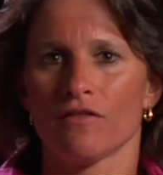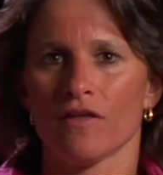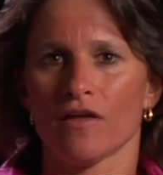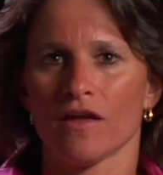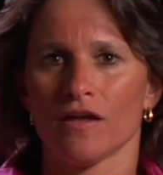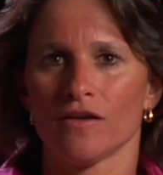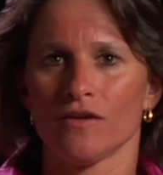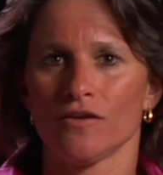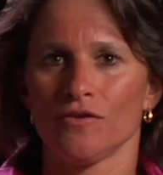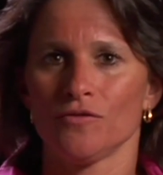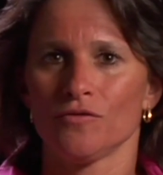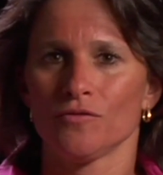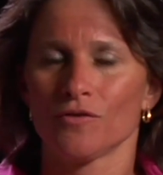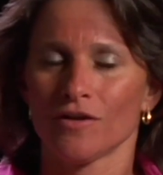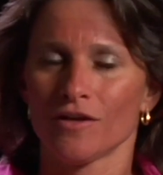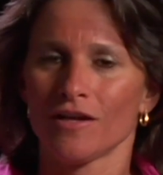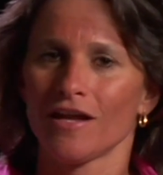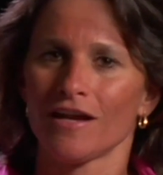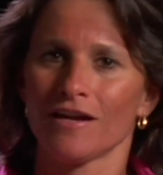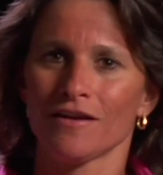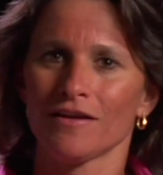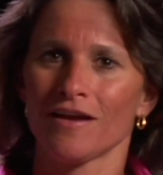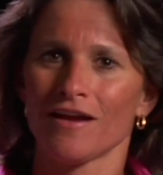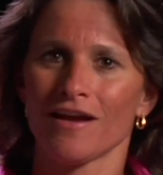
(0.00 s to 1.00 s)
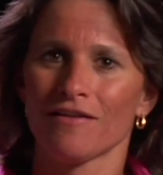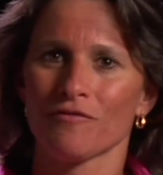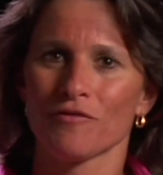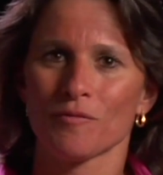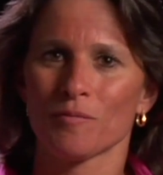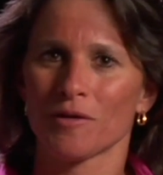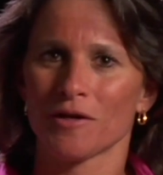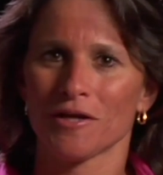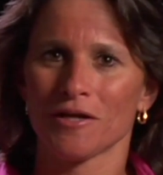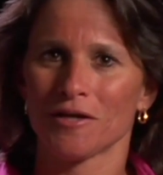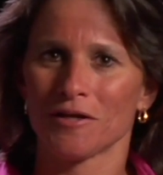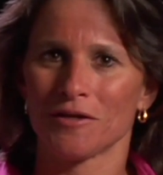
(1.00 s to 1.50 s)
that
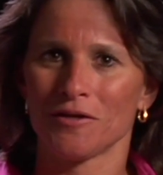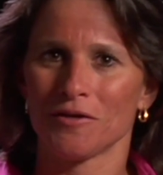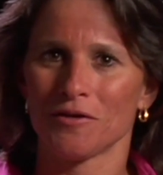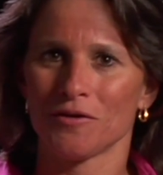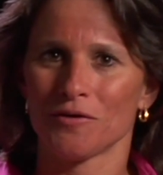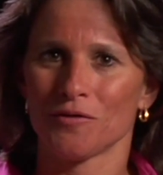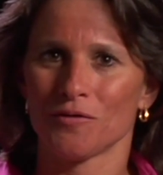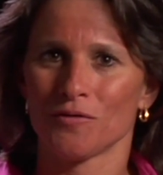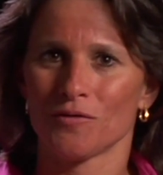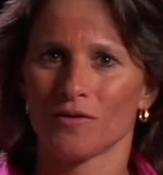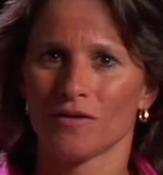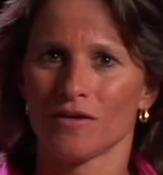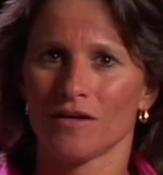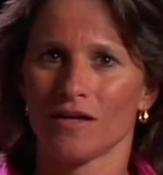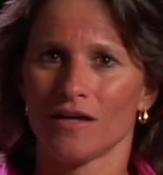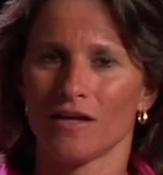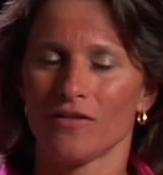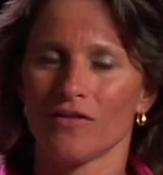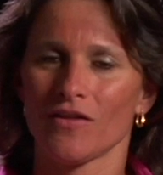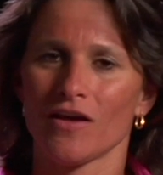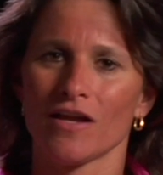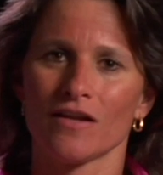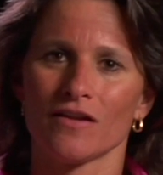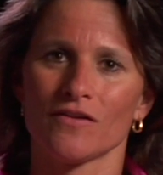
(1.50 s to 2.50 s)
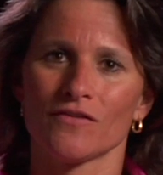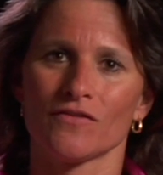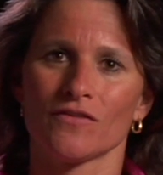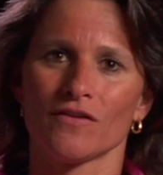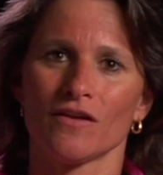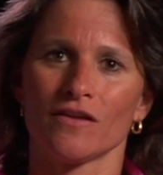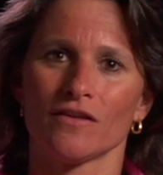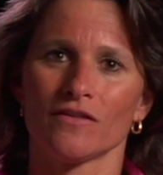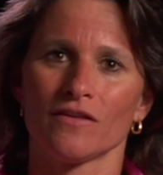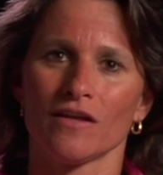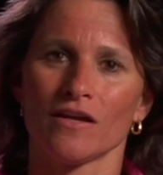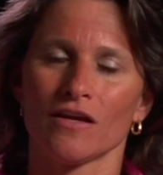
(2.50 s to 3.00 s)
everybody can do, and that is
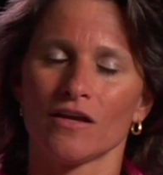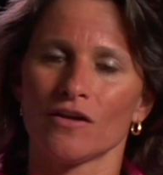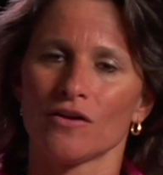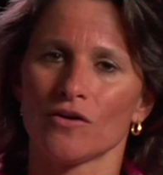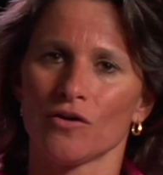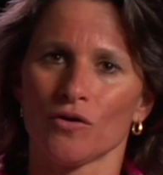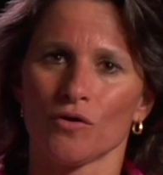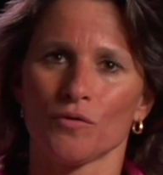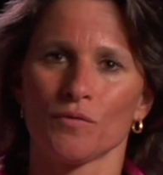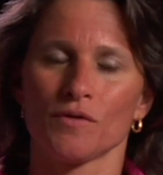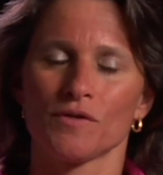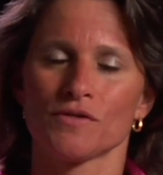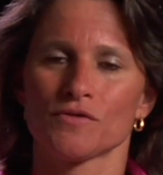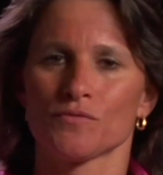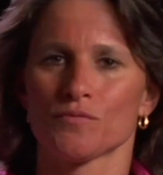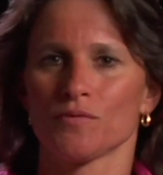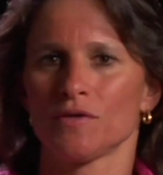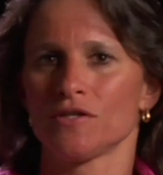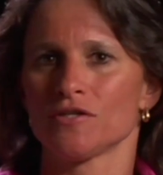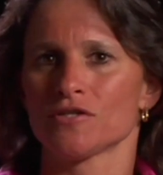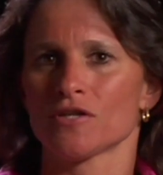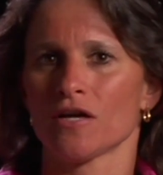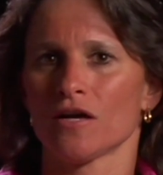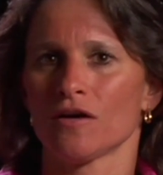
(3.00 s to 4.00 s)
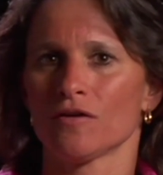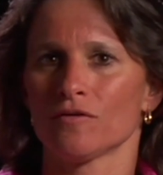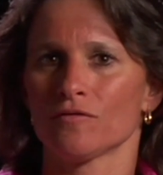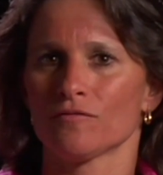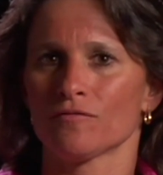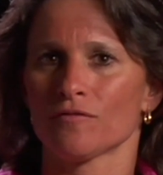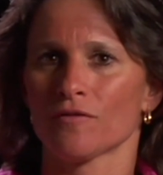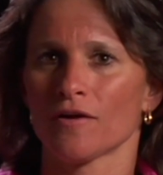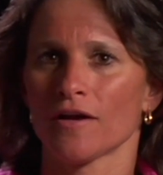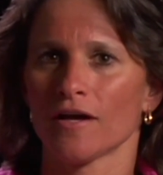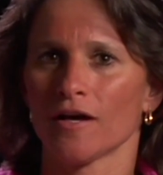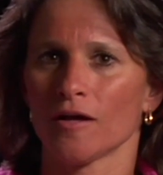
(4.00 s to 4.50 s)
that they can always reach out
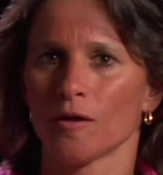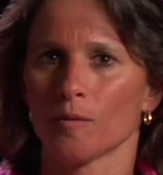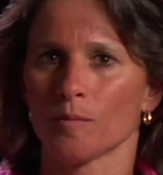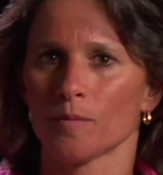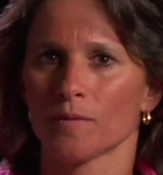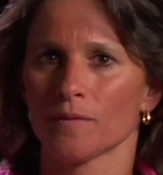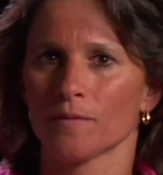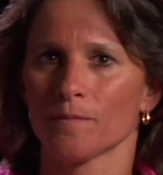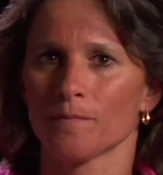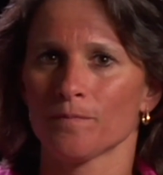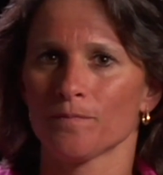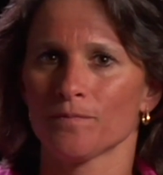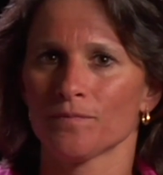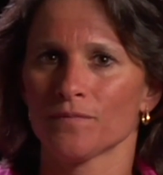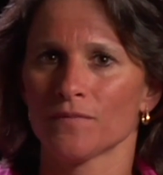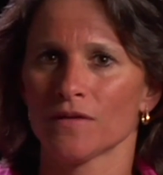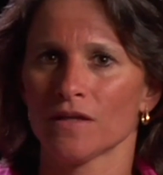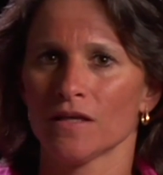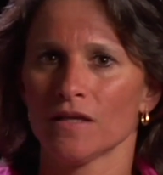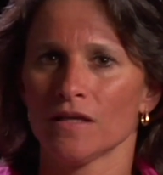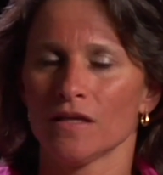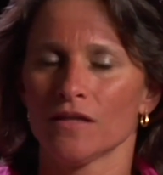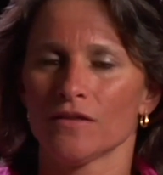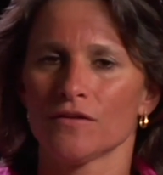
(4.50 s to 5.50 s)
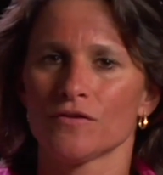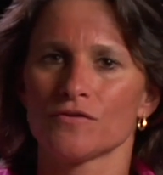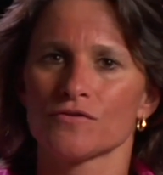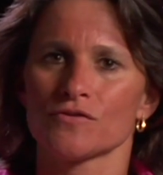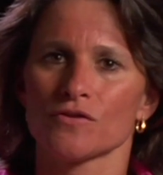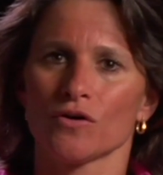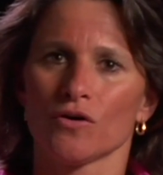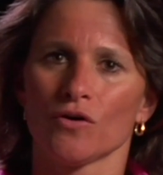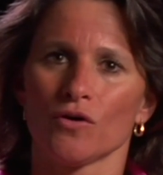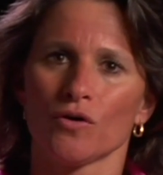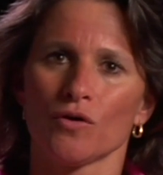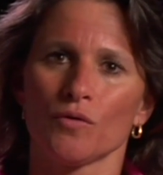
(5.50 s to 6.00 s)
for help. There's
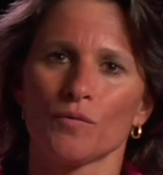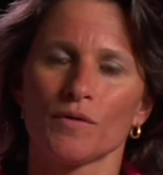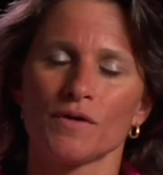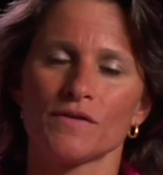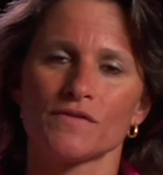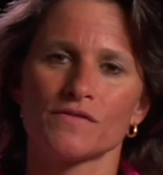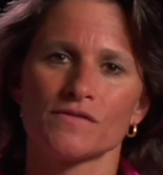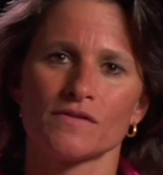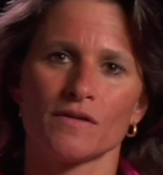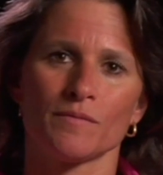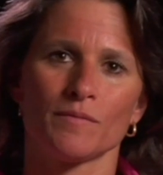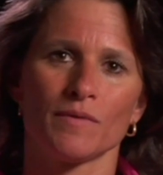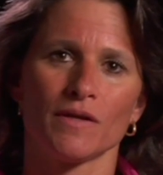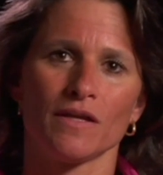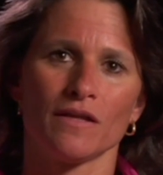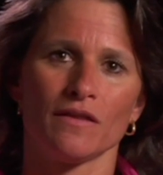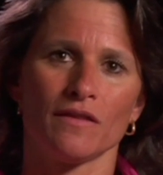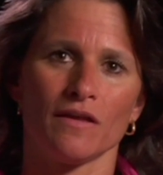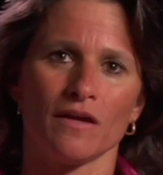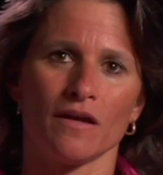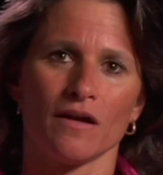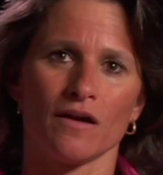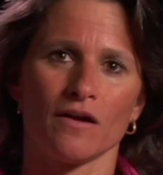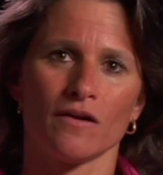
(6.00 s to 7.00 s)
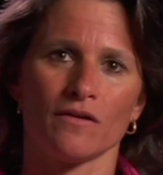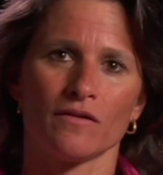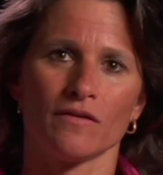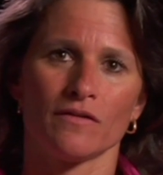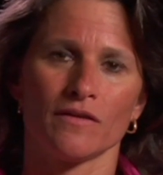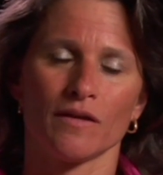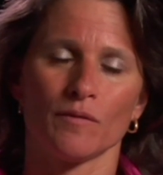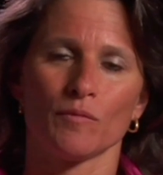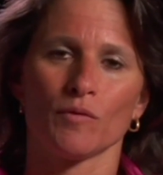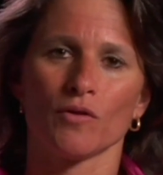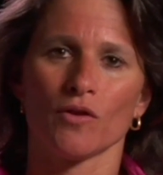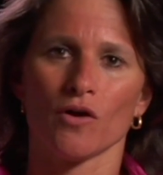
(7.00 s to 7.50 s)
always somebody there
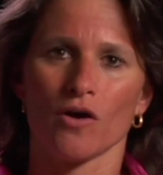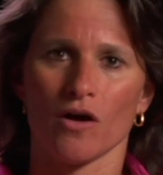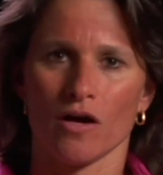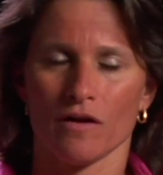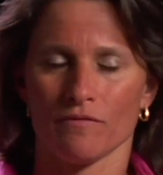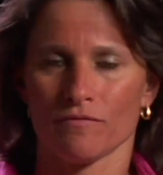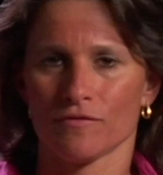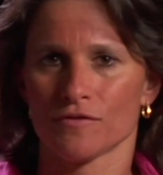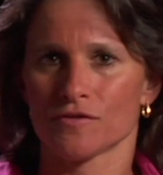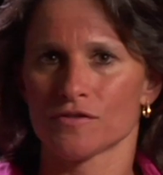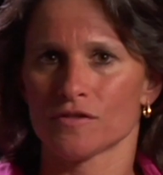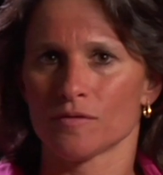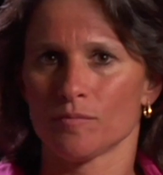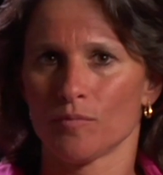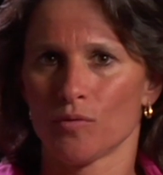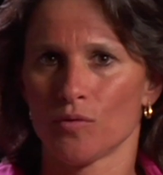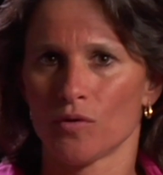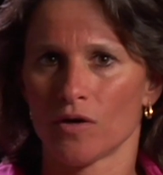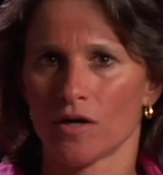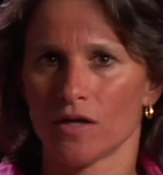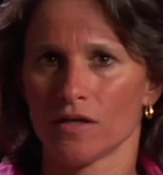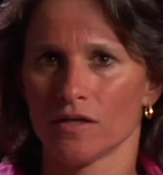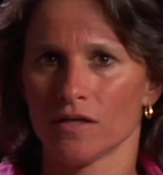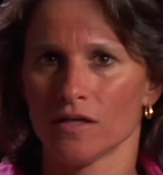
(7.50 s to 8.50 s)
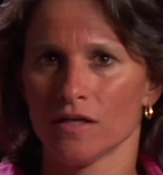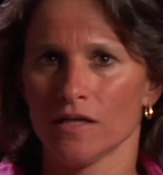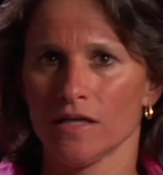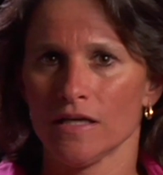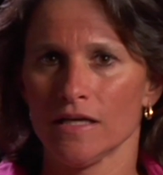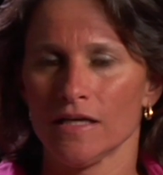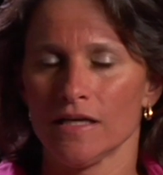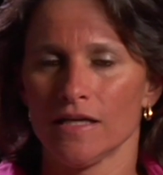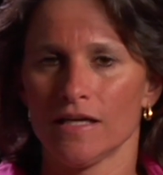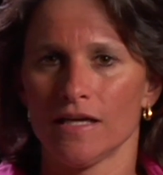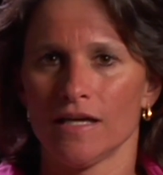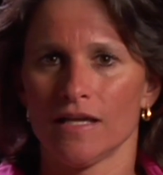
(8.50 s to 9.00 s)
that will offer support.
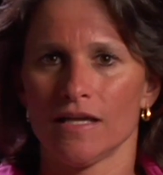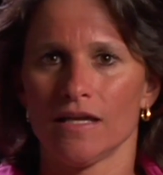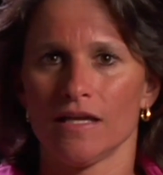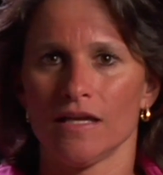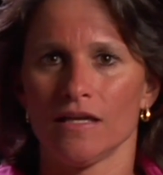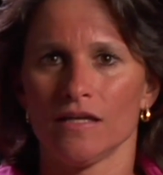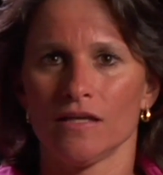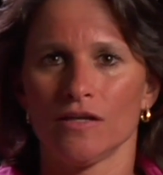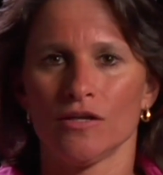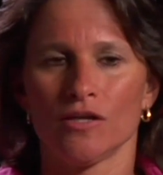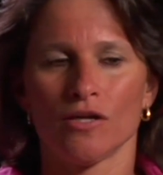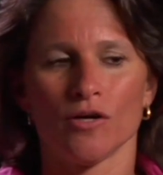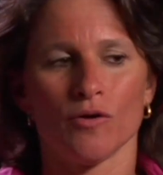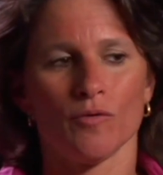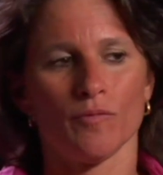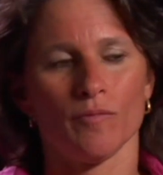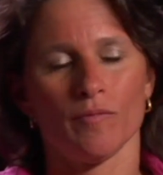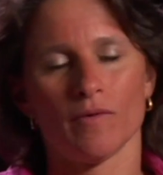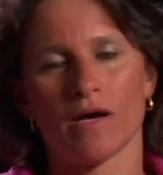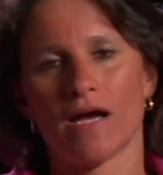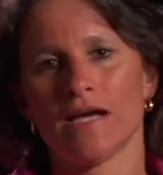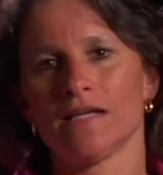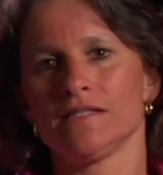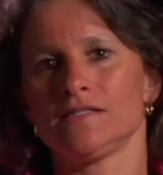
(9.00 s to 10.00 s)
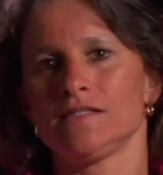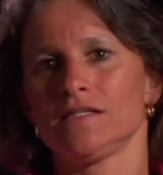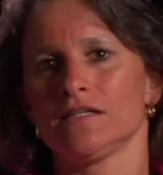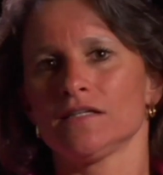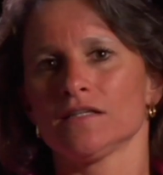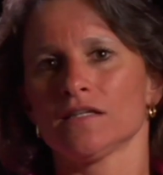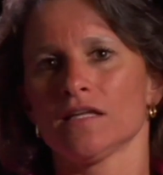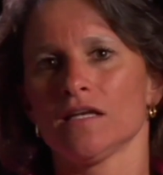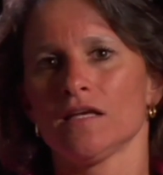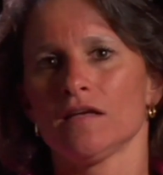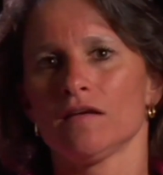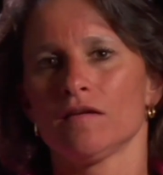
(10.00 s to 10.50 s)
And, you know,
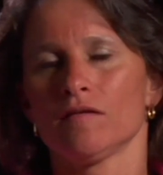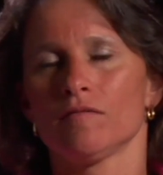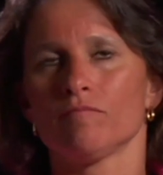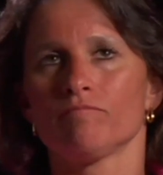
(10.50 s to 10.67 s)
ideally,